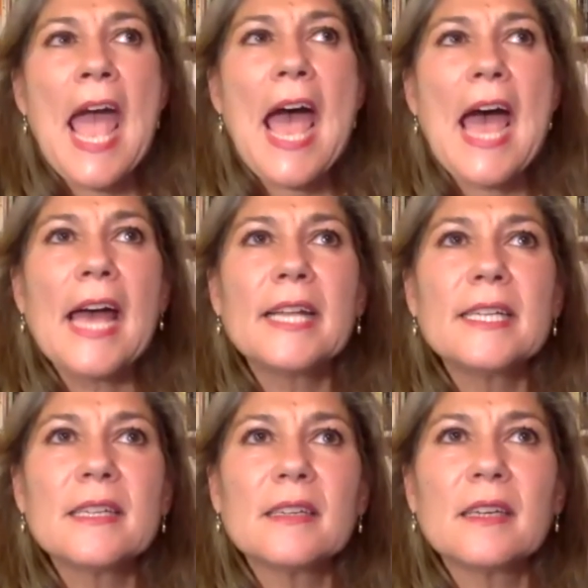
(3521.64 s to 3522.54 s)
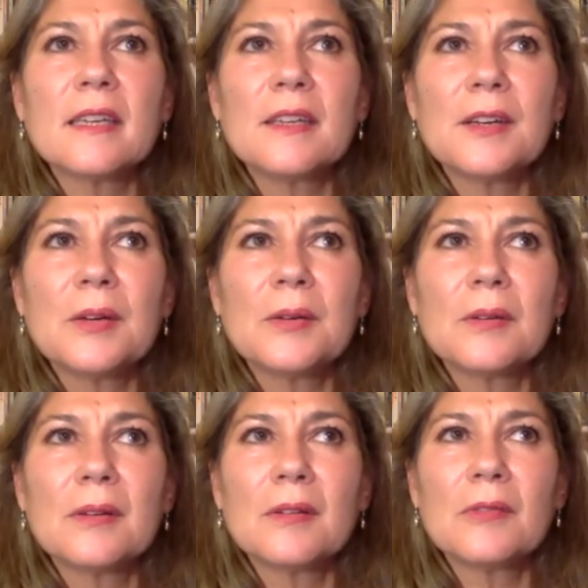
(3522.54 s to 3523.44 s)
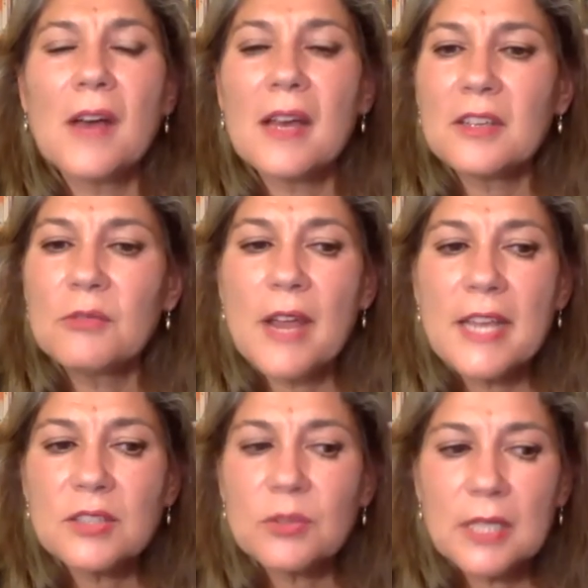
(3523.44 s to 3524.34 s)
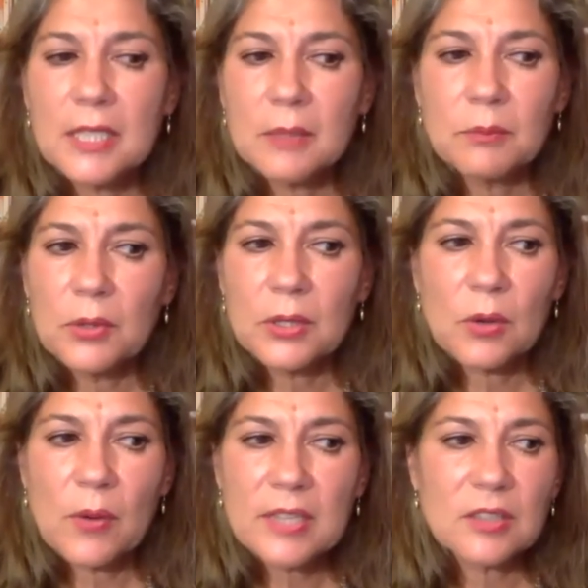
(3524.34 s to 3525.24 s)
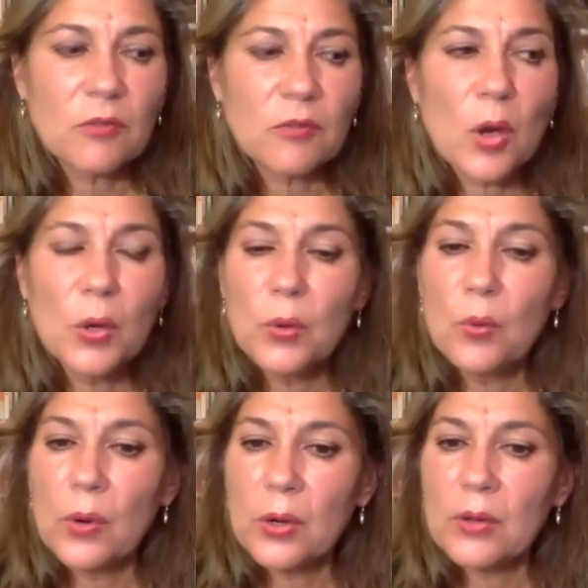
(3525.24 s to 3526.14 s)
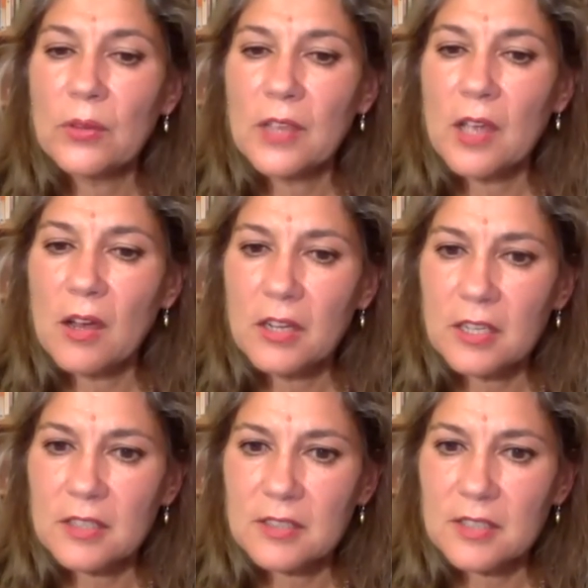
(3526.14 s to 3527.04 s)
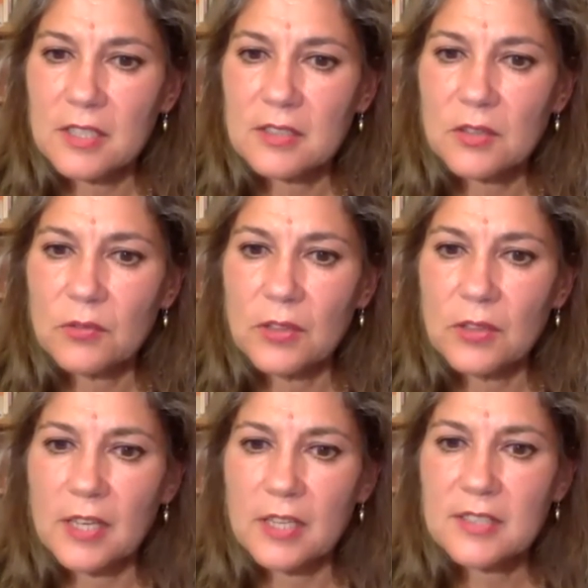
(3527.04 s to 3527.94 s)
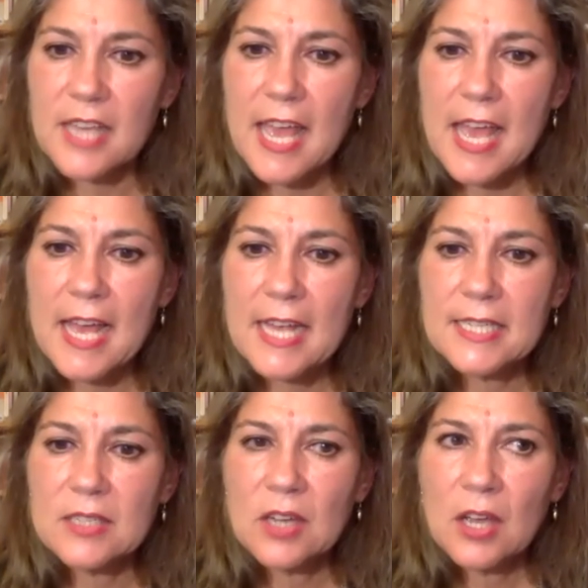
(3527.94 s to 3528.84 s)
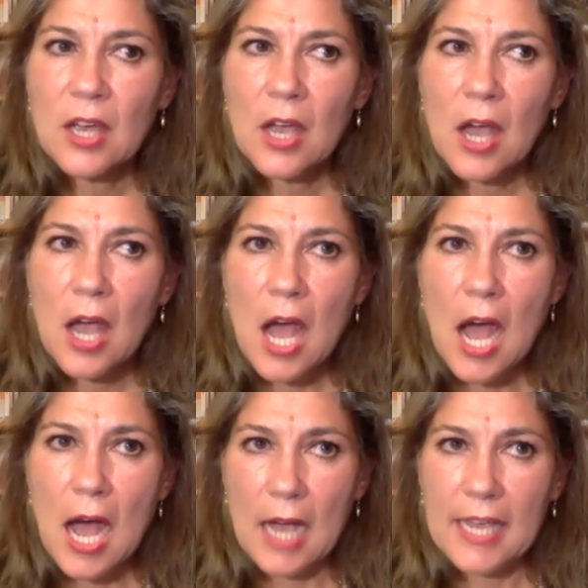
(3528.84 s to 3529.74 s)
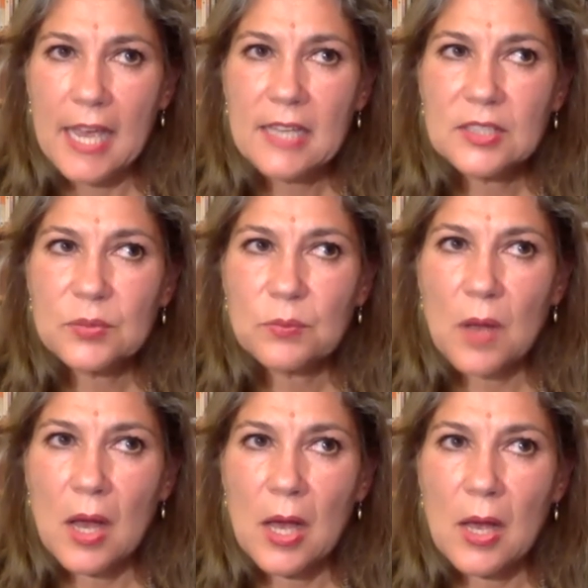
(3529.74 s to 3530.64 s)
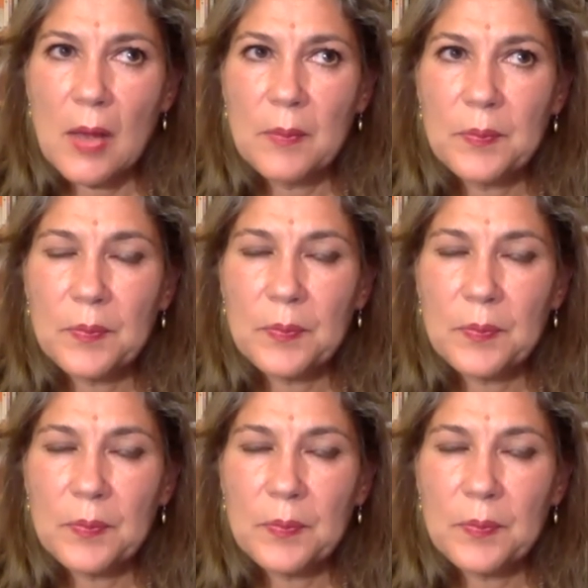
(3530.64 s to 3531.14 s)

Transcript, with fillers: and, you know, Fong, you raise a really important question. Who were the audiences for this? And I guess, um,